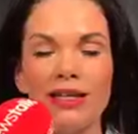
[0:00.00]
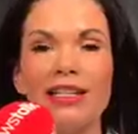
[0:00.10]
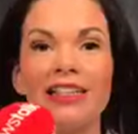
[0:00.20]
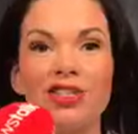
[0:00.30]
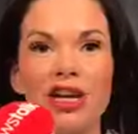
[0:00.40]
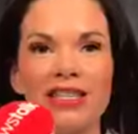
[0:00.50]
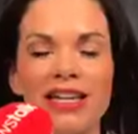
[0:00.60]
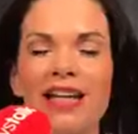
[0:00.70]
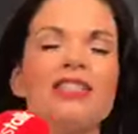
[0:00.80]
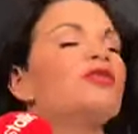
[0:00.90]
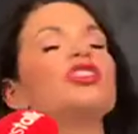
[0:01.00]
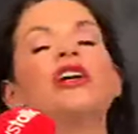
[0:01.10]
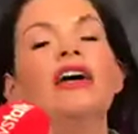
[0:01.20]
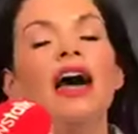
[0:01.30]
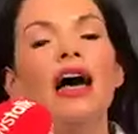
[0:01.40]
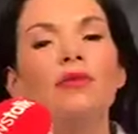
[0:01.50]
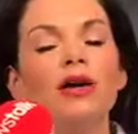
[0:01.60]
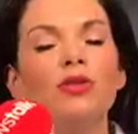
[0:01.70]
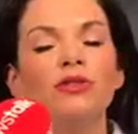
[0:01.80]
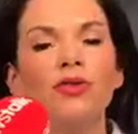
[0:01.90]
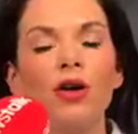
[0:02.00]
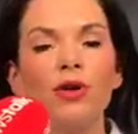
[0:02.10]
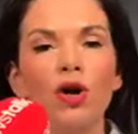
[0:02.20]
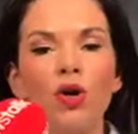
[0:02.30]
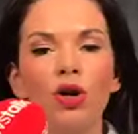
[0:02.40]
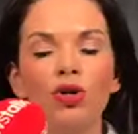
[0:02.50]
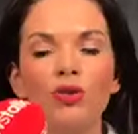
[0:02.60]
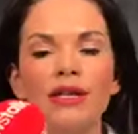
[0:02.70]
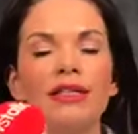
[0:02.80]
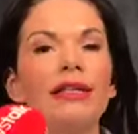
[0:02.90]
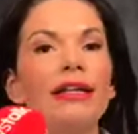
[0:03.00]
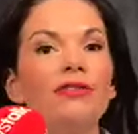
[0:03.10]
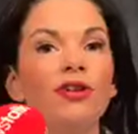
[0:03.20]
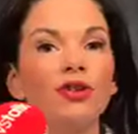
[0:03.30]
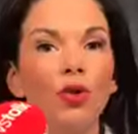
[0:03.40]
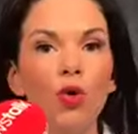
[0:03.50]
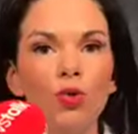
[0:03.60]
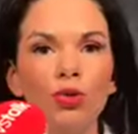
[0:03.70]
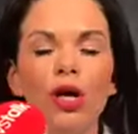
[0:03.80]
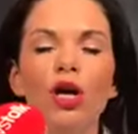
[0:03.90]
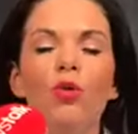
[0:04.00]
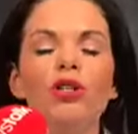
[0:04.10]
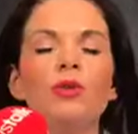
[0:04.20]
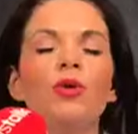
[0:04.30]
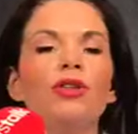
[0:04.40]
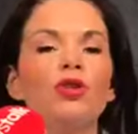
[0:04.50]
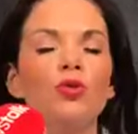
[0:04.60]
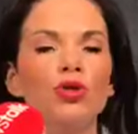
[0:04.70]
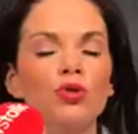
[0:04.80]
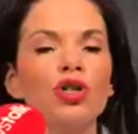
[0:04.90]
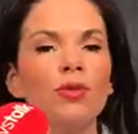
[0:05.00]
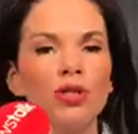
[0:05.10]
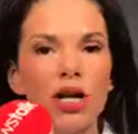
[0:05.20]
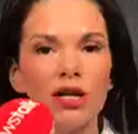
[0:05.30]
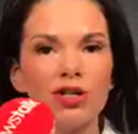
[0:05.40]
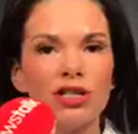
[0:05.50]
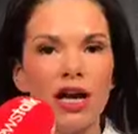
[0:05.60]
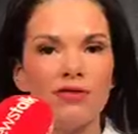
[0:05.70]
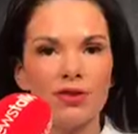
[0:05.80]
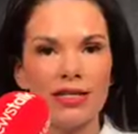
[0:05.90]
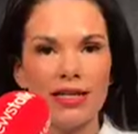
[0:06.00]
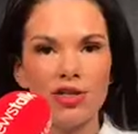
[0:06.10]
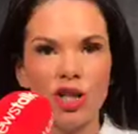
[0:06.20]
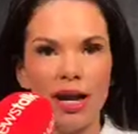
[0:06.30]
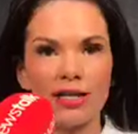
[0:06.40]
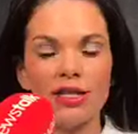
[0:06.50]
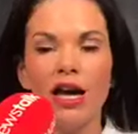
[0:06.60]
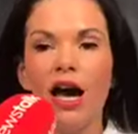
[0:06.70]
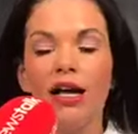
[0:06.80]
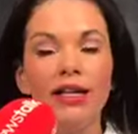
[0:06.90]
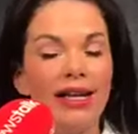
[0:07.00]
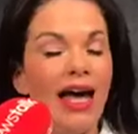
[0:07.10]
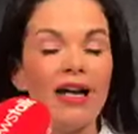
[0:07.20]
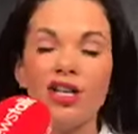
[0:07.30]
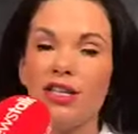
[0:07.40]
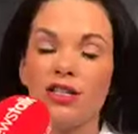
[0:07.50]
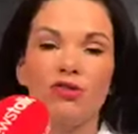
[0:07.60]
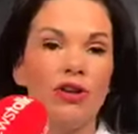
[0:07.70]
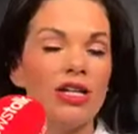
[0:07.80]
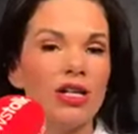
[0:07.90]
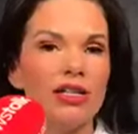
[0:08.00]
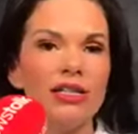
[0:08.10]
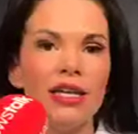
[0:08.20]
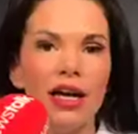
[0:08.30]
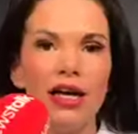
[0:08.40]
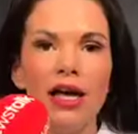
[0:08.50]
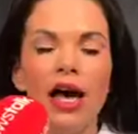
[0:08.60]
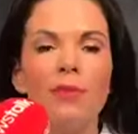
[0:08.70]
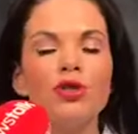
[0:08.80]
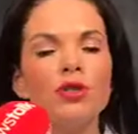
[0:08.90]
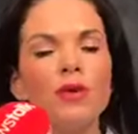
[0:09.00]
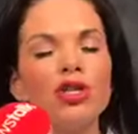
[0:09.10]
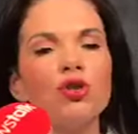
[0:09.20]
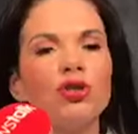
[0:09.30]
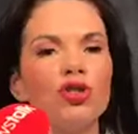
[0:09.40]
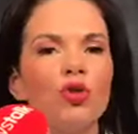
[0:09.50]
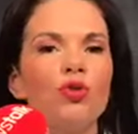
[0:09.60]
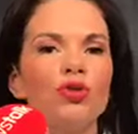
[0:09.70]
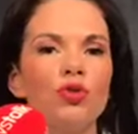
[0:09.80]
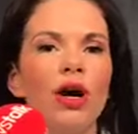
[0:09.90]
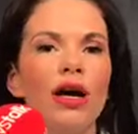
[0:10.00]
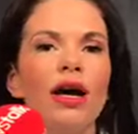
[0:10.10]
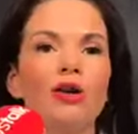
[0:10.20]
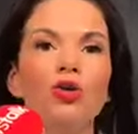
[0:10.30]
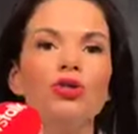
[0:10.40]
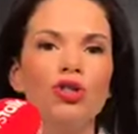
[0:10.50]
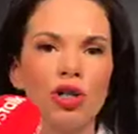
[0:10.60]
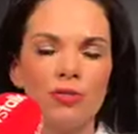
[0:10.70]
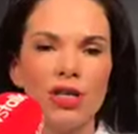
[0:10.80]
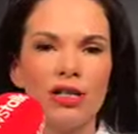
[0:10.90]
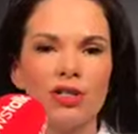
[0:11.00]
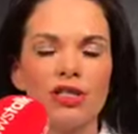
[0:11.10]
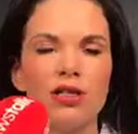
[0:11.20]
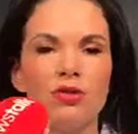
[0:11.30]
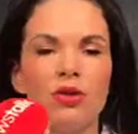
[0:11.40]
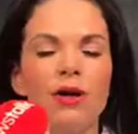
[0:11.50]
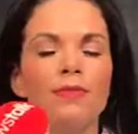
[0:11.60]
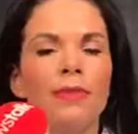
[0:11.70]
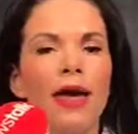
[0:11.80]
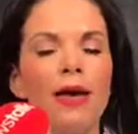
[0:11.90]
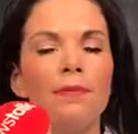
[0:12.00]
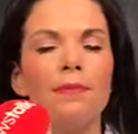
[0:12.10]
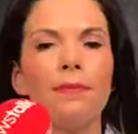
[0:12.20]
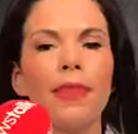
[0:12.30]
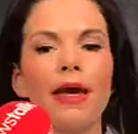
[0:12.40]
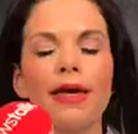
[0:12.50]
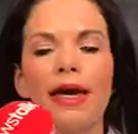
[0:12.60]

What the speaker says: I didn't get the chance to answer it. It was from a caller who said that they live on their own. Would it be worth going to a dermatologist to have their skin checked? I think actually it's a great idea. Just make sure that you're going to a good dermatologist. So we have